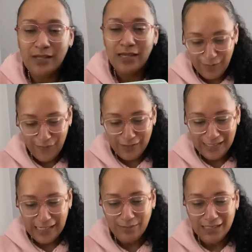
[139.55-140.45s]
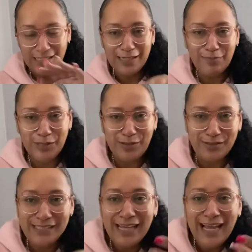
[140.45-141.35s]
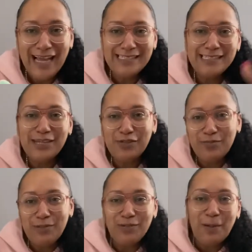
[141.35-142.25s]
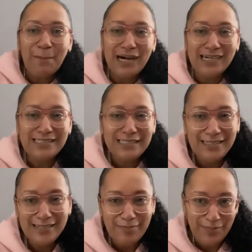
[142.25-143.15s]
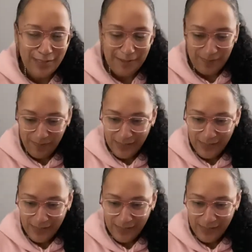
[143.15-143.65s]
My first time seeing it up close. I've seen other people unboxing it, but